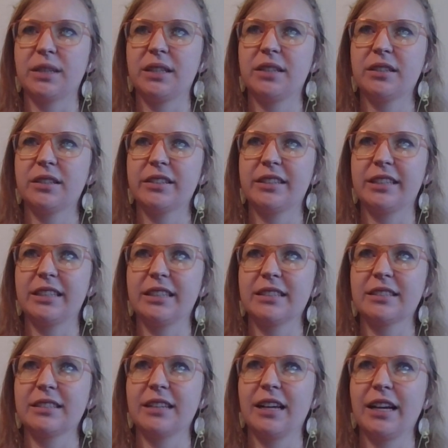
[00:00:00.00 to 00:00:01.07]
we hear
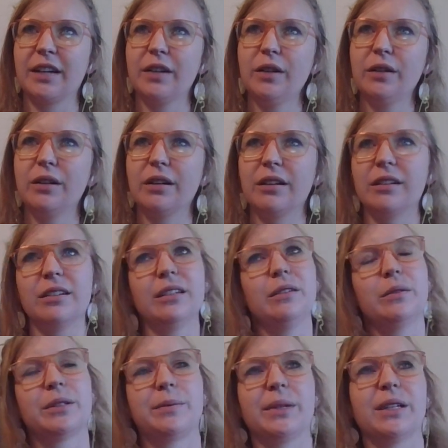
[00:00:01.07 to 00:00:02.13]
things like, "Oh, it
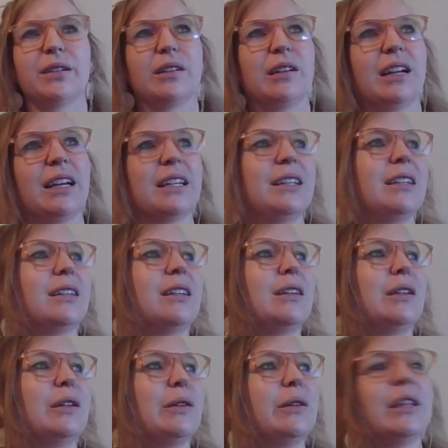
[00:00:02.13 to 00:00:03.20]
would be a good idea to
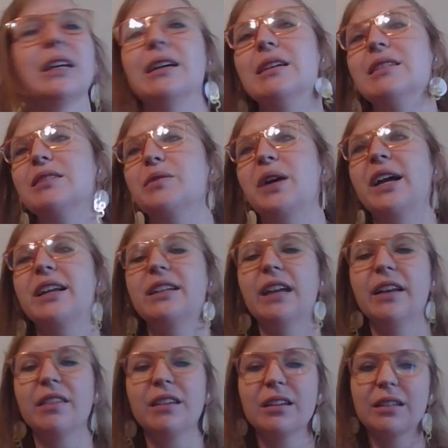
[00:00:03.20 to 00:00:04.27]
do this," right?
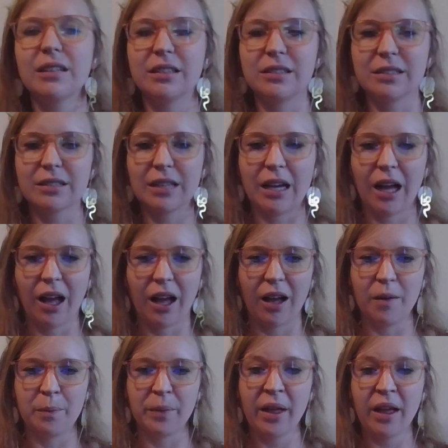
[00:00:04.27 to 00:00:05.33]
Nothing is,
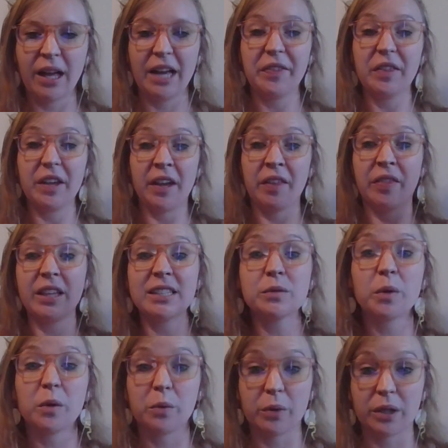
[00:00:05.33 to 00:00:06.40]
um, and and this
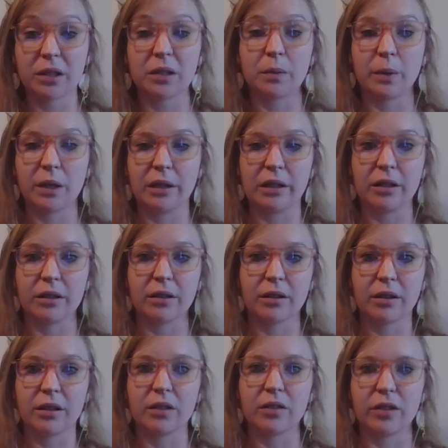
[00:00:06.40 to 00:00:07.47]
will really be
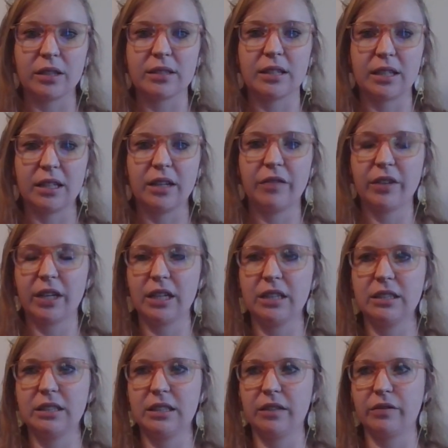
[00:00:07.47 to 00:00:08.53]
the
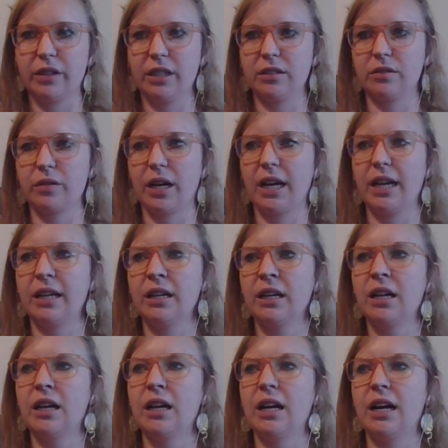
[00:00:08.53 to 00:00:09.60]
significant difference, right?
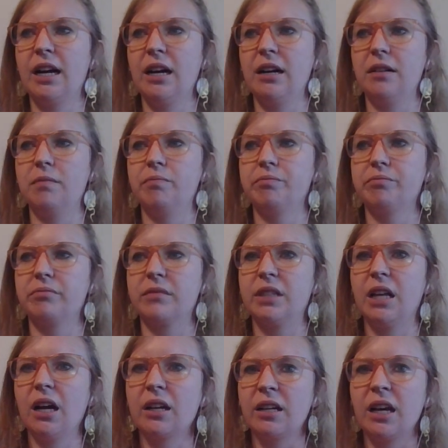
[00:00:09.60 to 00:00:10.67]
Um,
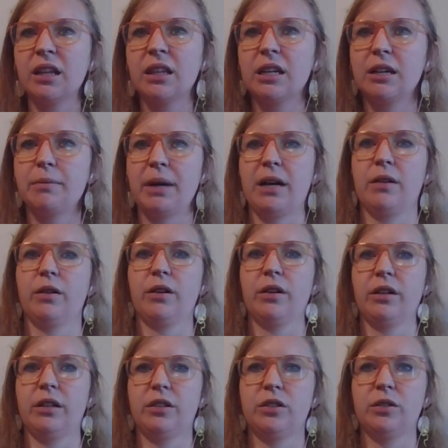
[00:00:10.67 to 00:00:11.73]
no, nothing about our
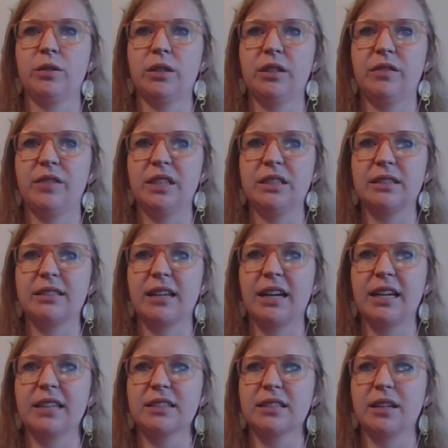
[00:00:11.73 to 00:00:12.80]
intuitive
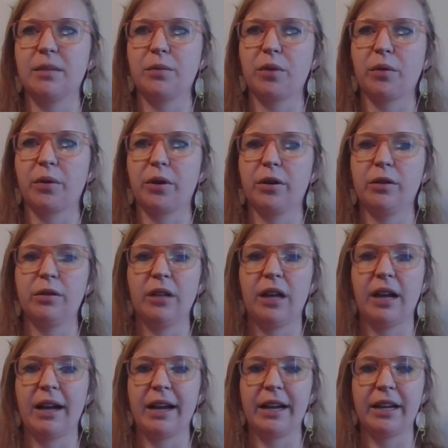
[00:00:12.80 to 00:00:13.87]
insights comes through
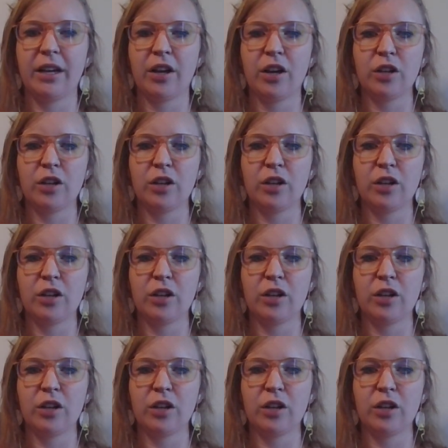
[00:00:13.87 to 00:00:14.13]
like